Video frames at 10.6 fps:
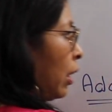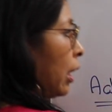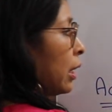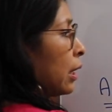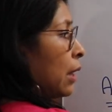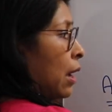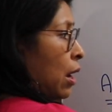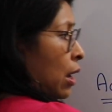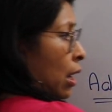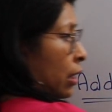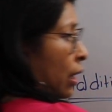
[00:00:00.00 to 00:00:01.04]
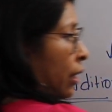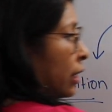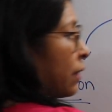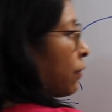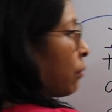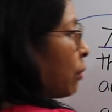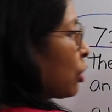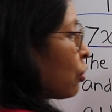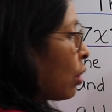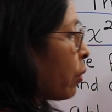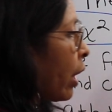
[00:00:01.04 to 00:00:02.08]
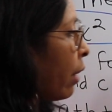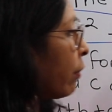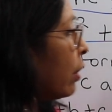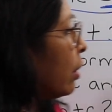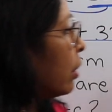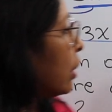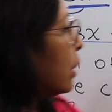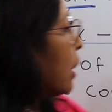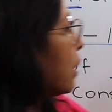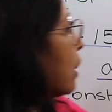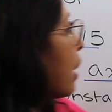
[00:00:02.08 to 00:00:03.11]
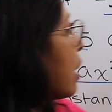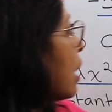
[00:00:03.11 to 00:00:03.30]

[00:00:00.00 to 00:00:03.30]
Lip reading: And the next information that we have here, it says that